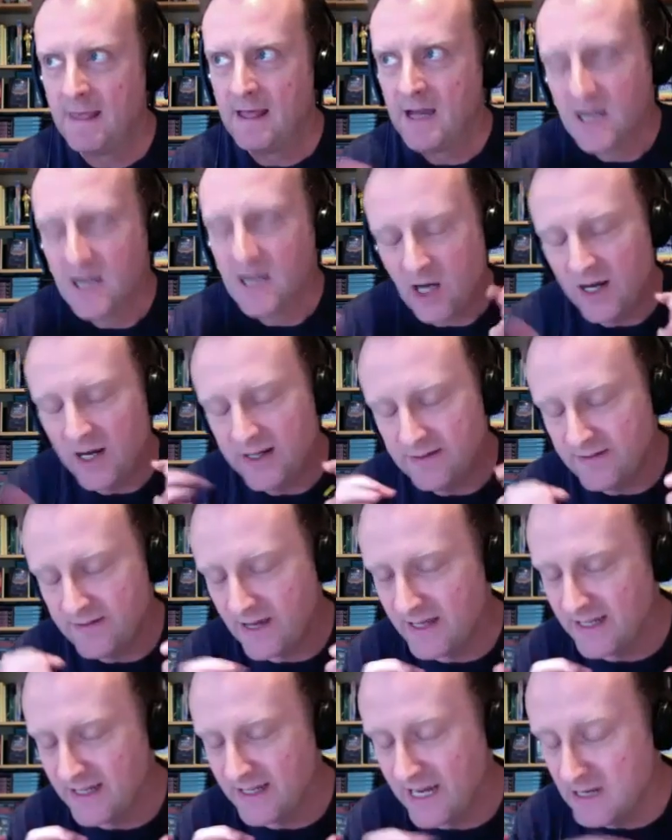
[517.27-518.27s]
kind of
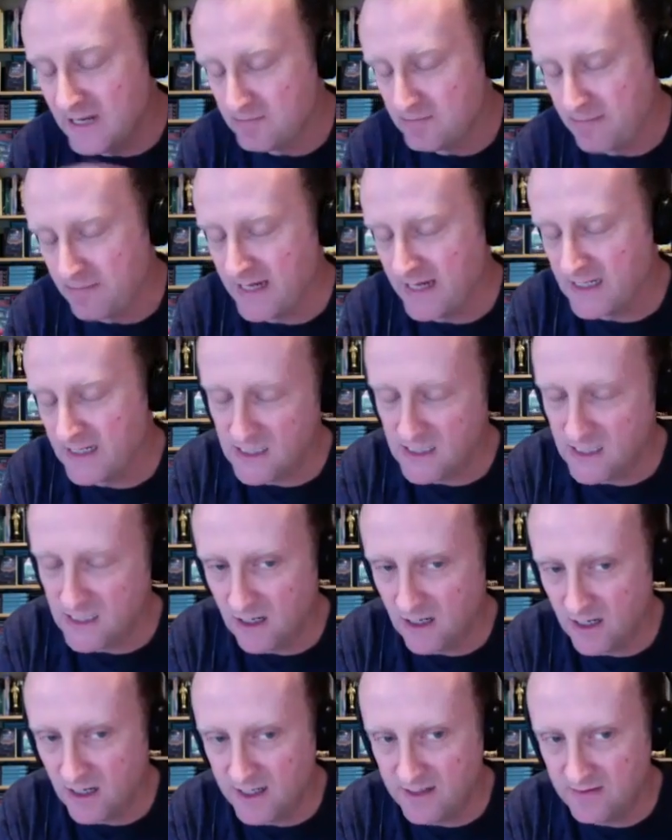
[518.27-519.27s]
an Ian Banksy
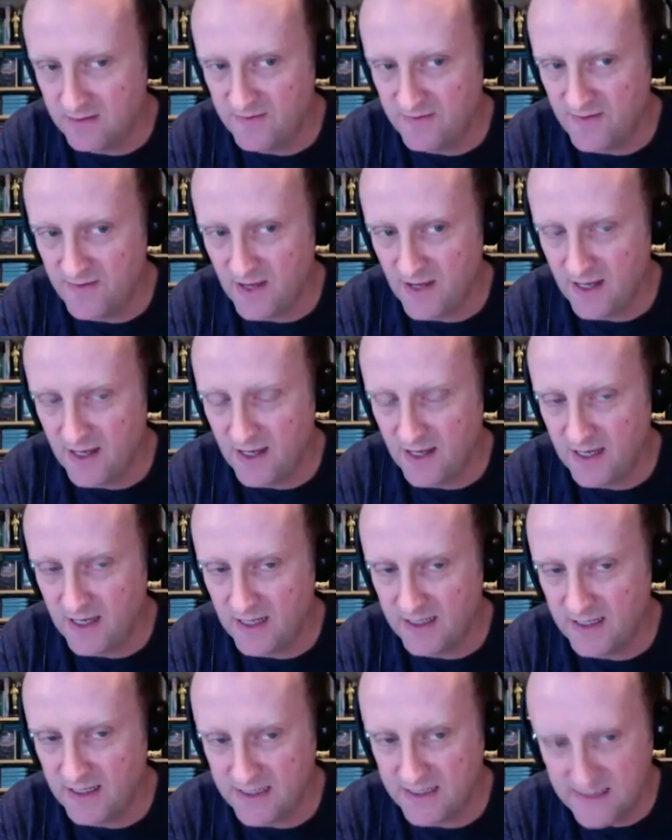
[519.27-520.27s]
kind of
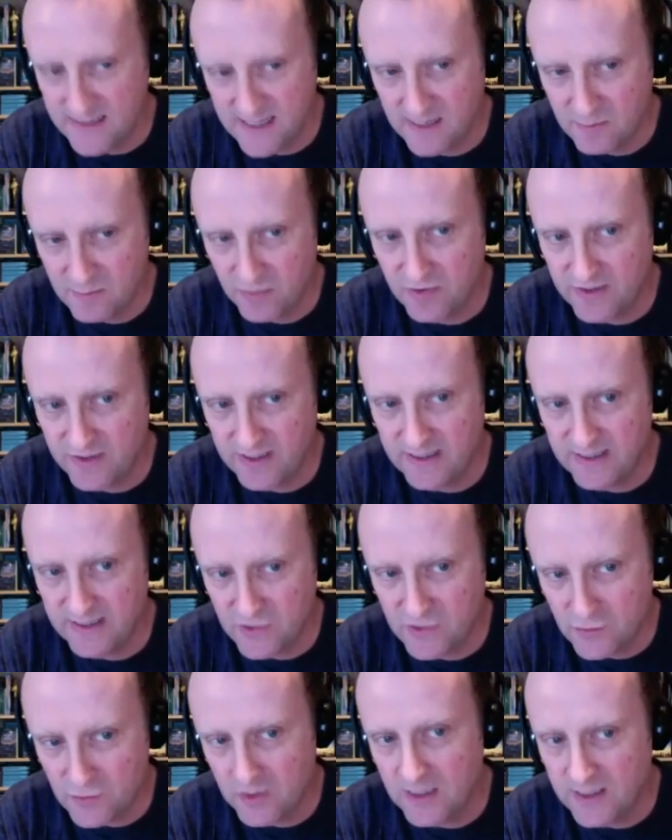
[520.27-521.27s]
contemporary
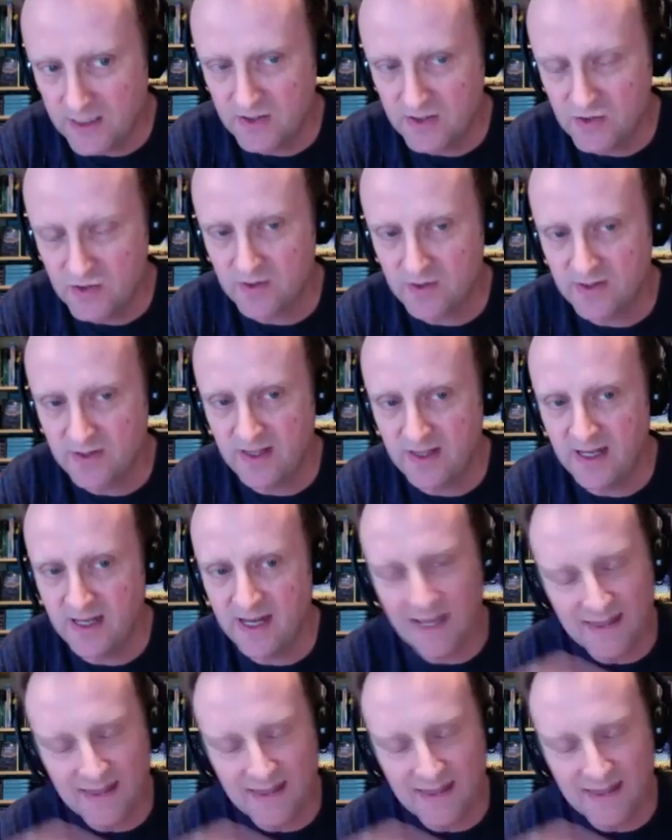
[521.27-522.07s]
thriller sort of thing.